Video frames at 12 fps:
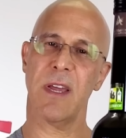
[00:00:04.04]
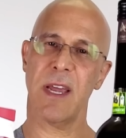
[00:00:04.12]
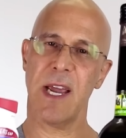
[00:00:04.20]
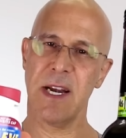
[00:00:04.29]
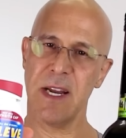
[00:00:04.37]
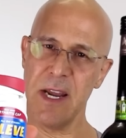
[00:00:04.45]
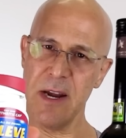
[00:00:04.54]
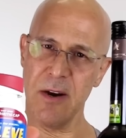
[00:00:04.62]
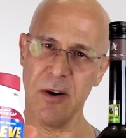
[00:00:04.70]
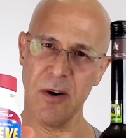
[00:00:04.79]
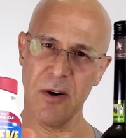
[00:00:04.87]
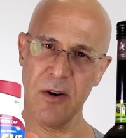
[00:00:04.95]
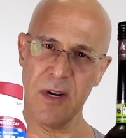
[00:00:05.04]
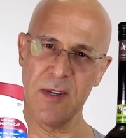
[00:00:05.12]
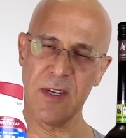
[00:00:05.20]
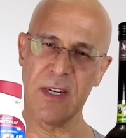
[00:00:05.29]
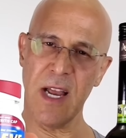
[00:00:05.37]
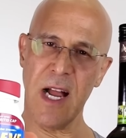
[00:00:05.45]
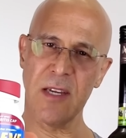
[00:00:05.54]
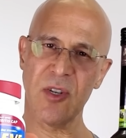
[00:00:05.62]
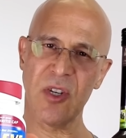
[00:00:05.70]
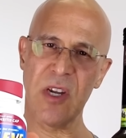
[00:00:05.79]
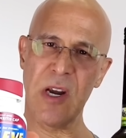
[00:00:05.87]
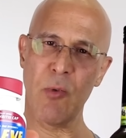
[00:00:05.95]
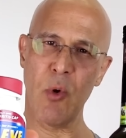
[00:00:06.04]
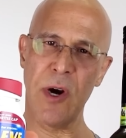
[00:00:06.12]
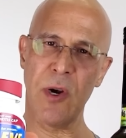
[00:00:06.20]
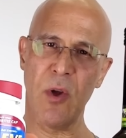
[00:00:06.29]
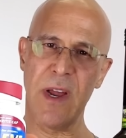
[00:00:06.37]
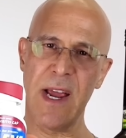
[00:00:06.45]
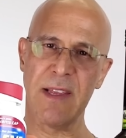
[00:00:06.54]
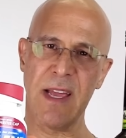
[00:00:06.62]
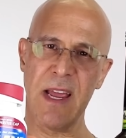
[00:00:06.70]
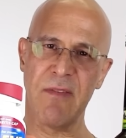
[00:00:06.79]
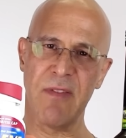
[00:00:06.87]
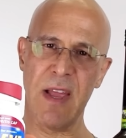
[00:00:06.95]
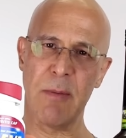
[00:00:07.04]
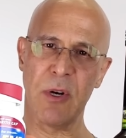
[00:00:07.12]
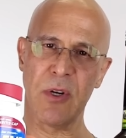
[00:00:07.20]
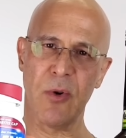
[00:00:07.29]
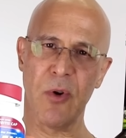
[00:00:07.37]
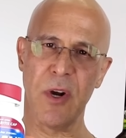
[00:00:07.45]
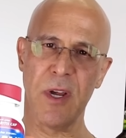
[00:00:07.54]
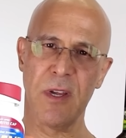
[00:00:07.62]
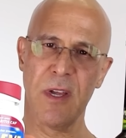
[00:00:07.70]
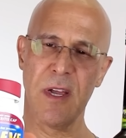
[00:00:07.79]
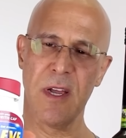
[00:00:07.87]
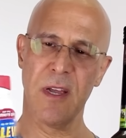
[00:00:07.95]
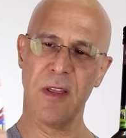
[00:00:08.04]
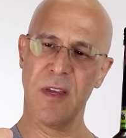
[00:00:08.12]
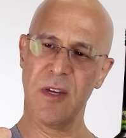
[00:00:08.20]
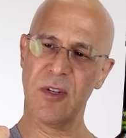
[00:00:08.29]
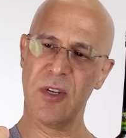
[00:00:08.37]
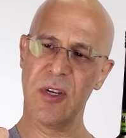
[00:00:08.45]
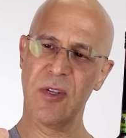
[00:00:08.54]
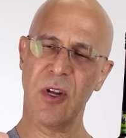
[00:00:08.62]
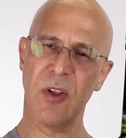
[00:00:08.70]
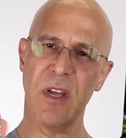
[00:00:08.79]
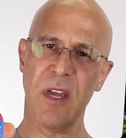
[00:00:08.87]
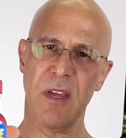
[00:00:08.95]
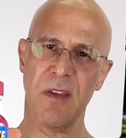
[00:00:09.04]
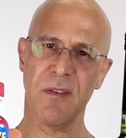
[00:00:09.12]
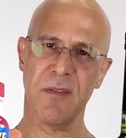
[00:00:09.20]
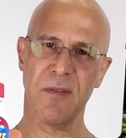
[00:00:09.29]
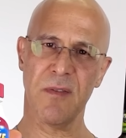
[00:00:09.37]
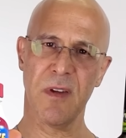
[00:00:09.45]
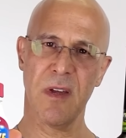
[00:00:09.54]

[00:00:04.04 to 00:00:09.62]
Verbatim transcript: And here is a non-steroidal anti-inflammatory. This is Aleve.